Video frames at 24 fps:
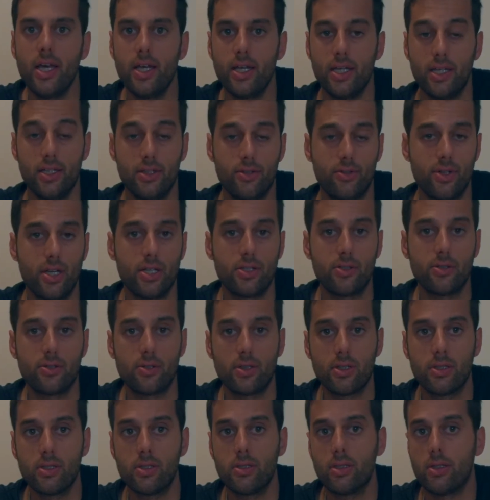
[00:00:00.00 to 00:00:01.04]
in
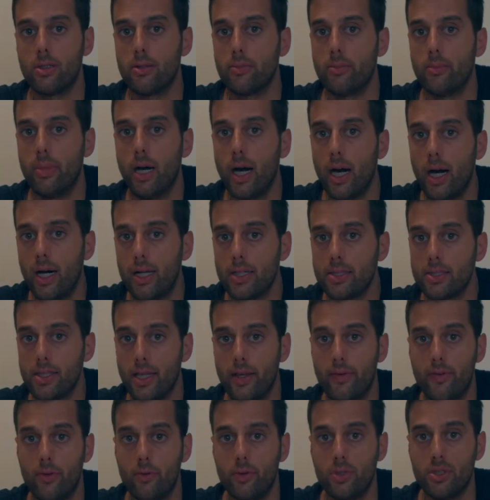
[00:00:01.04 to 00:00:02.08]
restaurants, in bars,
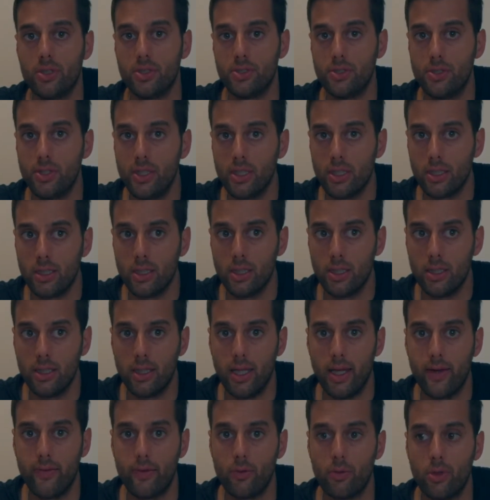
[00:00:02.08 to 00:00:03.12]
everyone's drinking,
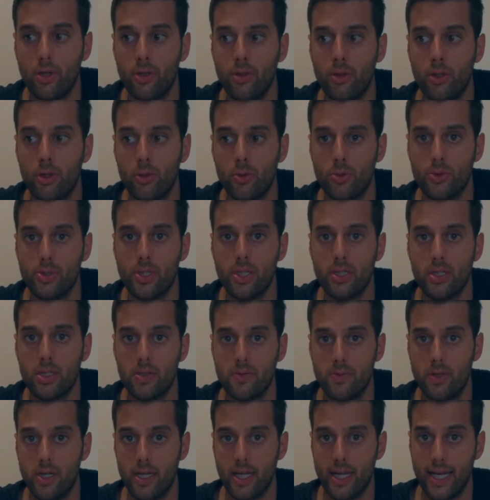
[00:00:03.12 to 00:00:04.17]
everyone knows that it's
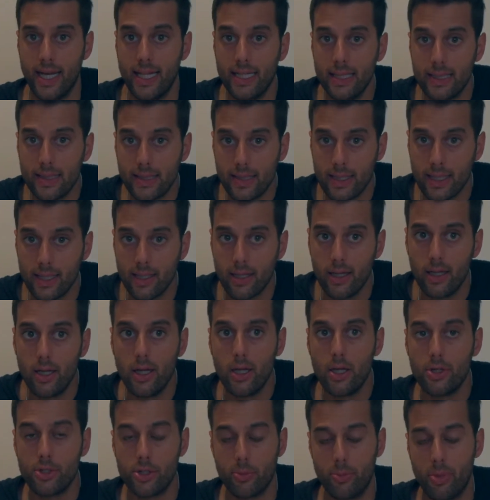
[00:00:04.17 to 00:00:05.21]
very healthy.
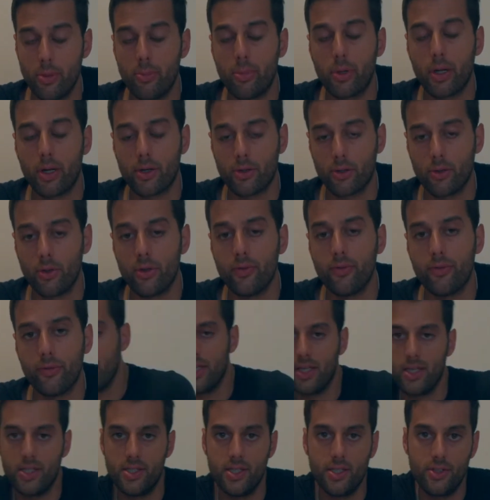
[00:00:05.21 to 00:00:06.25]
So people are going.
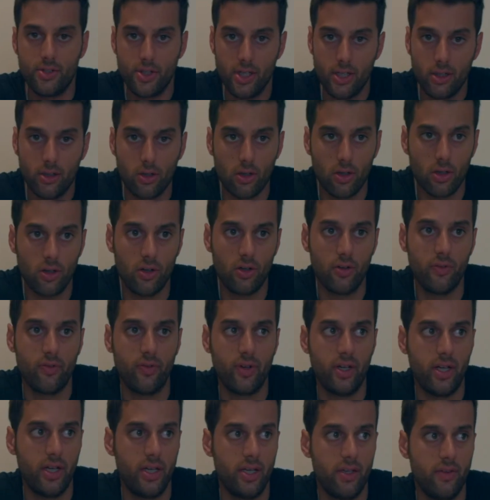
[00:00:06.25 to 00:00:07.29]
It's a drink of
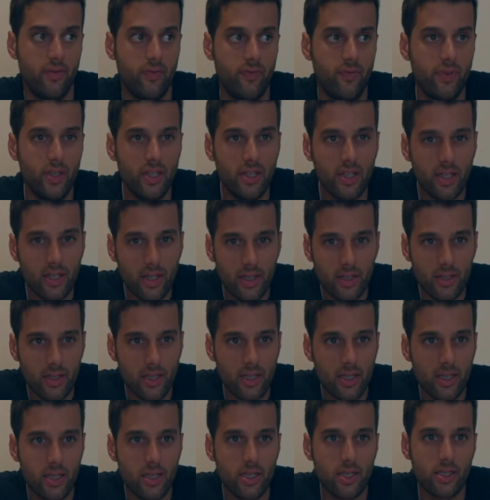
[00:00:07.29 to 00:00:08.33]
a
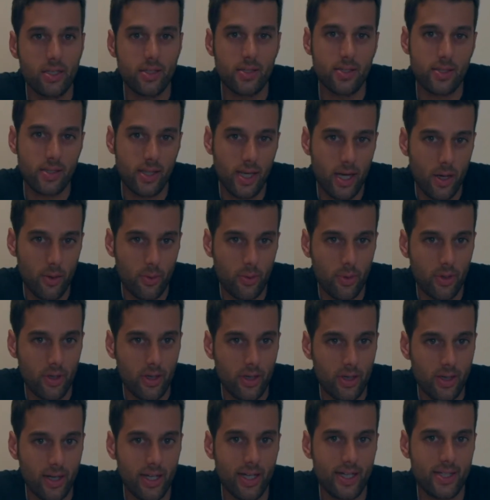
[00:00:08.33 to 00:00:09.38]
vinegary,
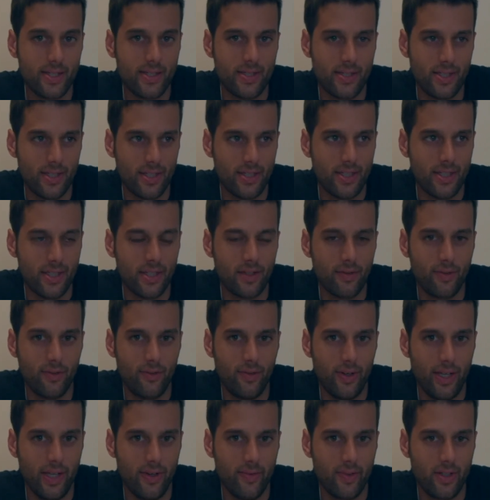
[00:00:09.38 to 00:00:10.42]
sour, acidic
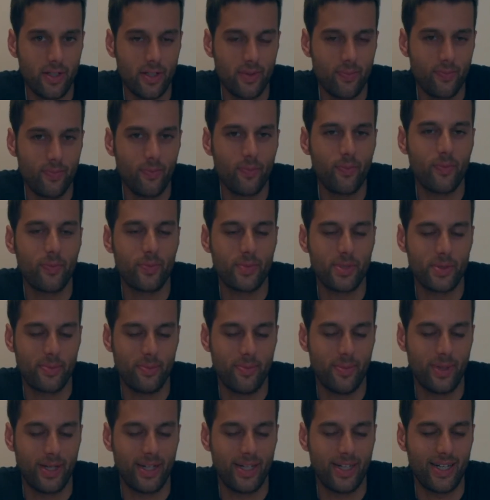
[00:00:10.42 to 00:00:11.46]
flavor,
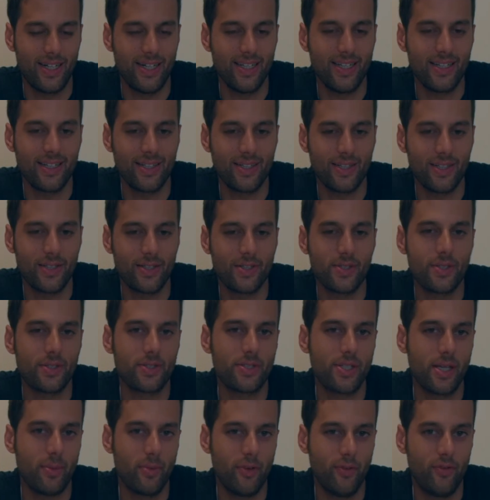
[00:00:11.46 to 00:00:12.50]
sparkling.
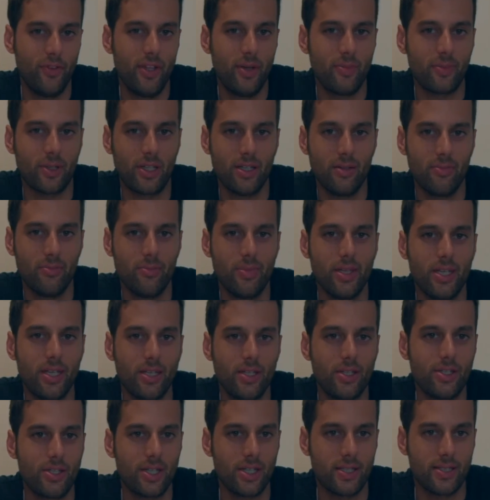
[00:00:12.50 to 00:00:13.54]
Some of them can
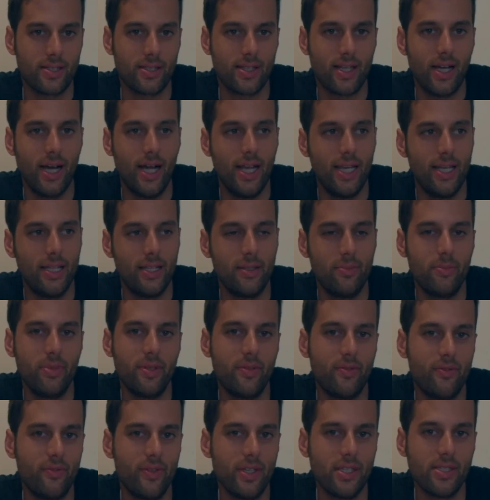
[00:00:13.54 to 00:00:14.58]
be just a little bit
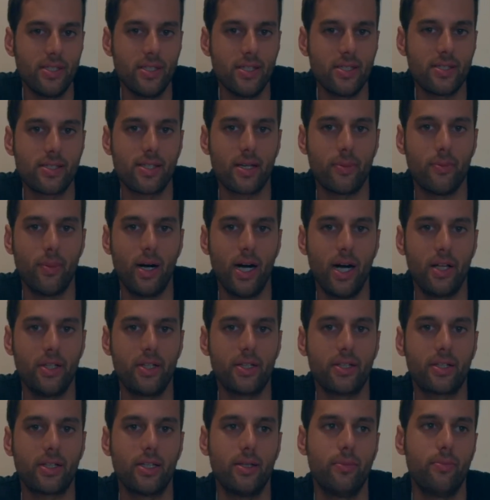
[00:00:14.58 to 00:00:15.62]
fizzy, some
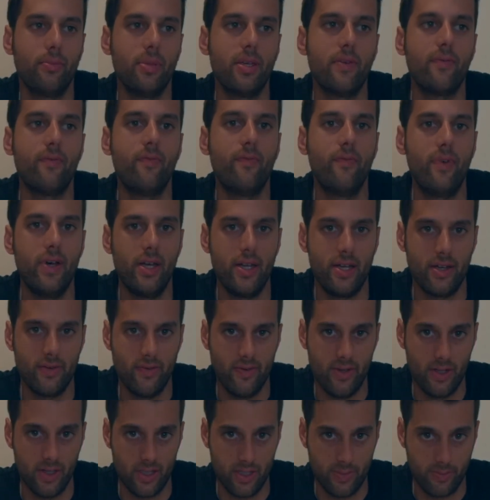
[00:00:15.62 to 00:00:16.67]
other can be very
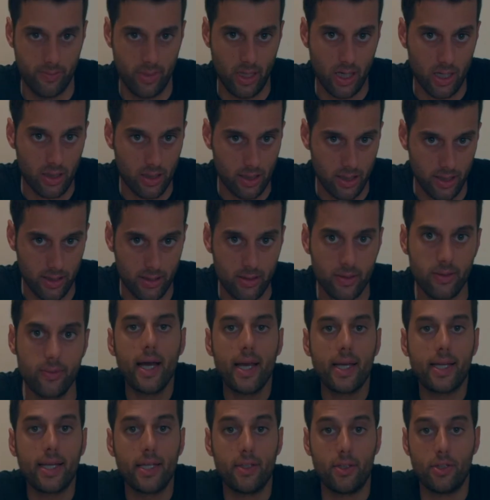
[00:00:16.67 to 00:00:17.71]
sparkling.
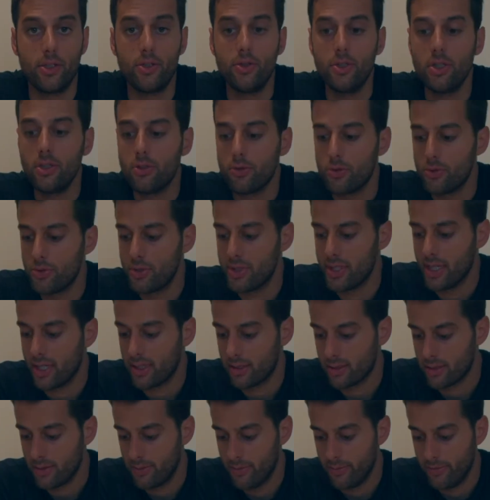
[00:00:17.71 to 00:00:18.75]
Again, you need to
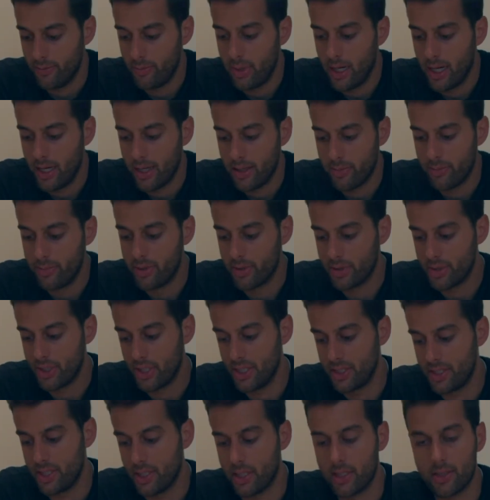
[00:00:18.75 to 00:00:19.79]
start by
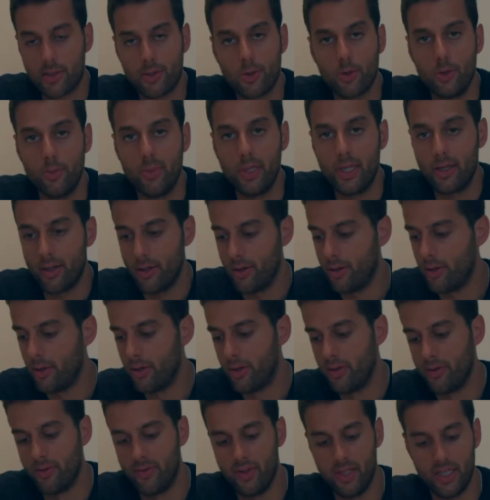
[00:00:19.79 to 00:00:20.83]
purchasing a SCOBY
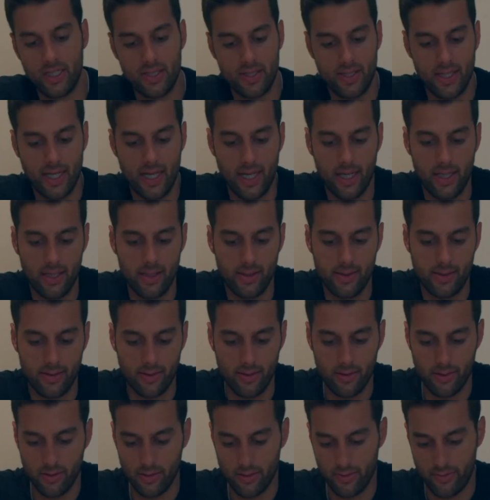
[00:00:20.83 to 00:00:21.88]
of a size
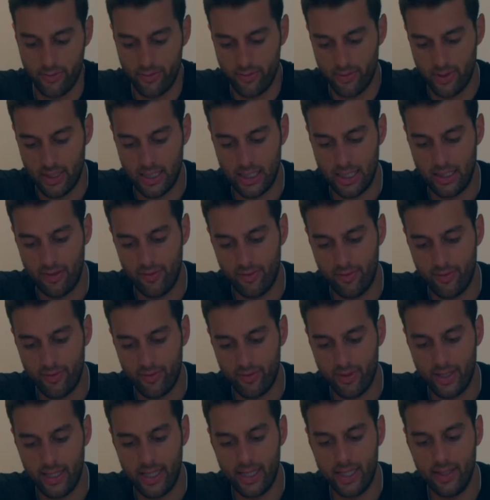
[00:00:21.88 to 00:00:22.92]
of
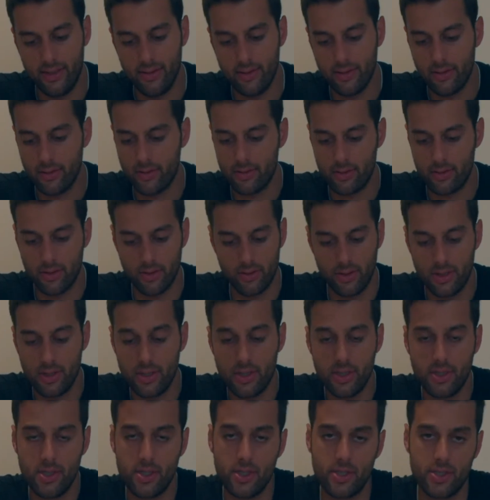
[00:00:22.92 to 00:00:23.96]
half hand. So this
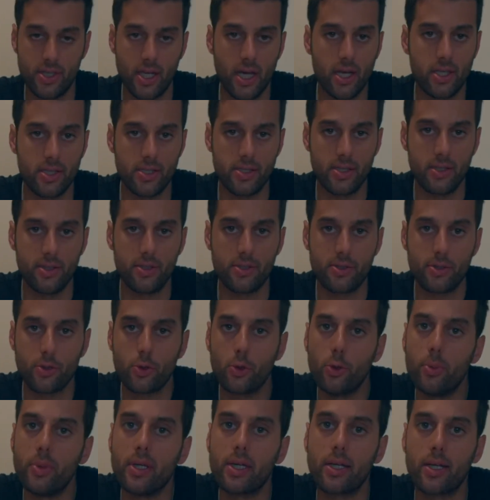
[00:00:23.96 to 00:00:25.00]
is the size that the
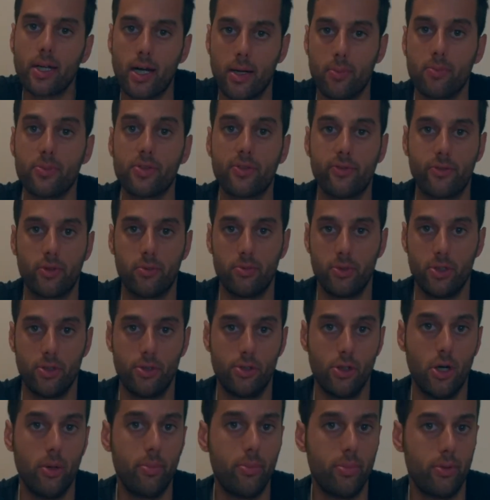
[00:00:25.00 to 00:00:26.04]
SCOBY comes from the
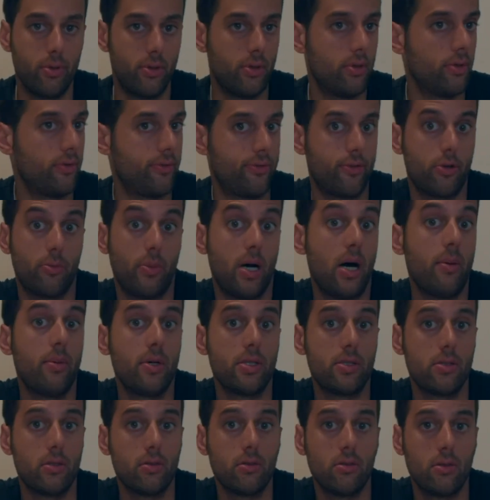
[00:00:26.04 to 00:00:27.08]
shop or from
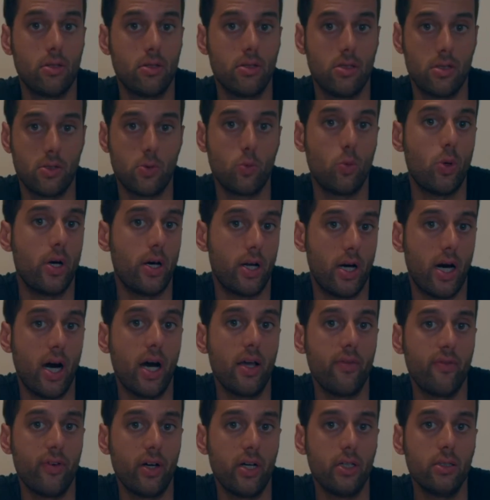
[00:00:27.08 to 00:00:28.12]
Amazon. This is where I
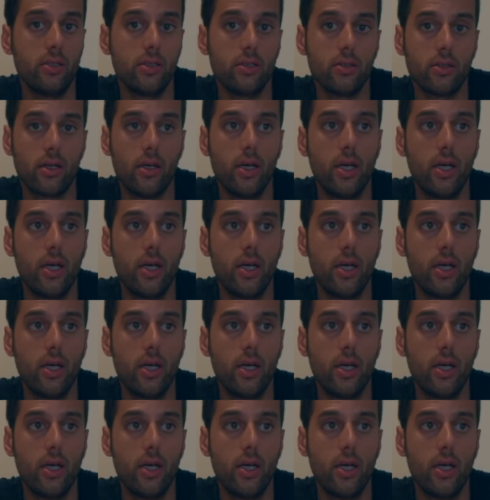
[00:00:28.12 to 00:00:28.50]
find it.